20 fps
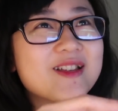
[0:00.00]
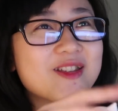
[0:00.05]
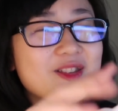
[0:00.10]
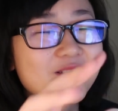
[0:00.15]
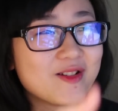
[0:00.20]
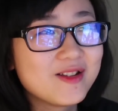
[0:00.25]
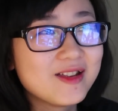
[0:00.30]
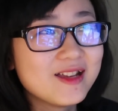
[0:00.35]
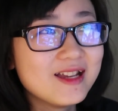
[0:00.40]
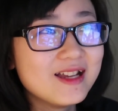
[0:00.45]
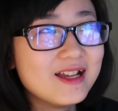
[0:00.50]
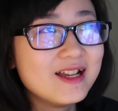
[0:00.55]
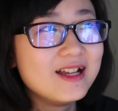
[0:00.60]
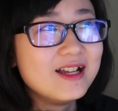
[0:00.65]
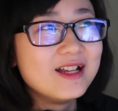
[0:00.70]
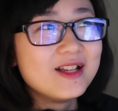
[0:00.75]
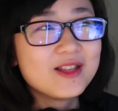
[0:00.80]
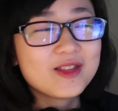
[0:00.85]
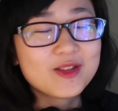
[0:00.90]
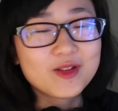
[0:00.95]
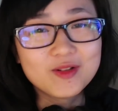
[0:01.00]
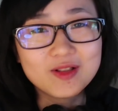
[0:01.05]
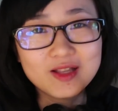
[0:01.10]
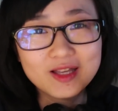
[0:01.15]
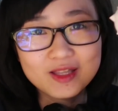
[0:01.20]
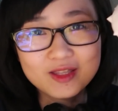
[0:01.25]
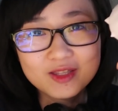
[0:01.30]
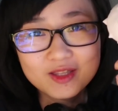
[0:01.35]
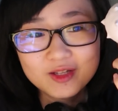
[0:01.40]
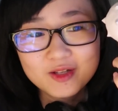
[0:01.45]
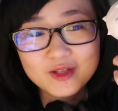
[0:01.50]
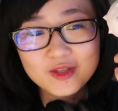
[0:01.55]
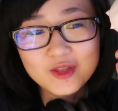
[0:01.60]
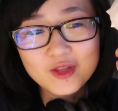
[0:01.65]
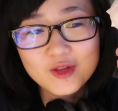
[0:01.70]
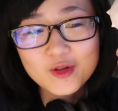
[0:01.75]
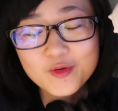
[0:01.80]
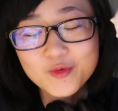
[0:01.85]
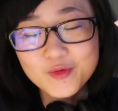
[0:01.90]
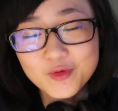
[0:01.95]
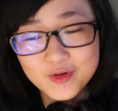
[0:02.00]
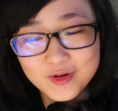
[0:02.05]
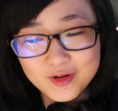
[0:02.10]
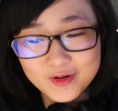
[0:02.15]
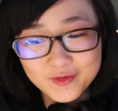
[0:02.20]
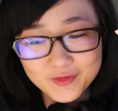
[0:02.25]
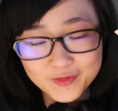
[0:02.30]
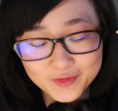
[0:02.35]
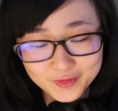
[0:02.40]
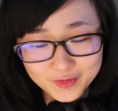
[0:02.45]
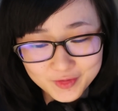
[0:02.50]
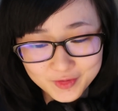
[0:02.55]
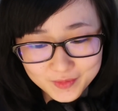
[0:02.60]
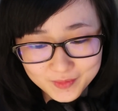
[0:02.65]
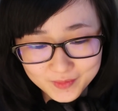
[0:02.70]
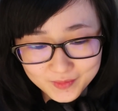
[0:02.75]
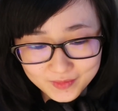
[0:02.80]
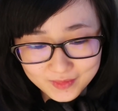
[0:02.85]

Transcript: sorry. So like the new roka fruit,